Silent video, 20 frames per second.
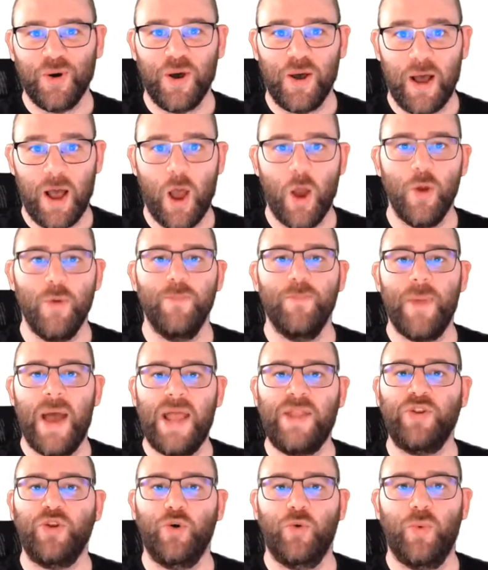own
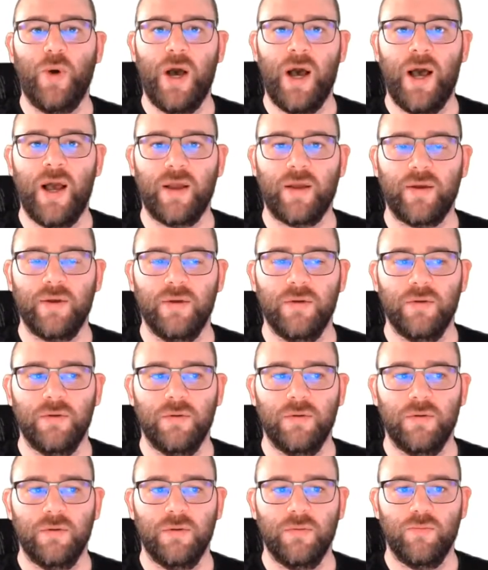manual work,
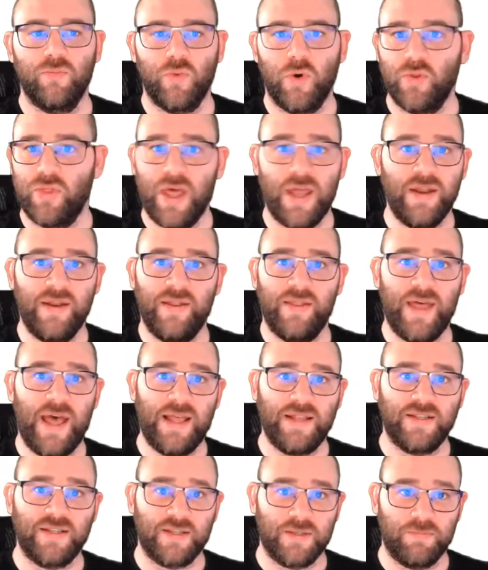well, then
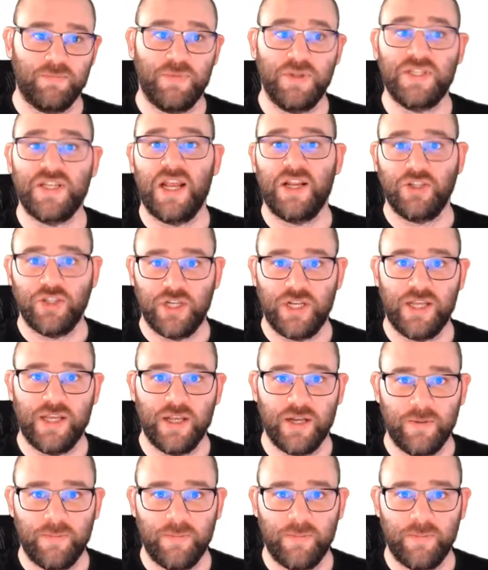that's potentially going to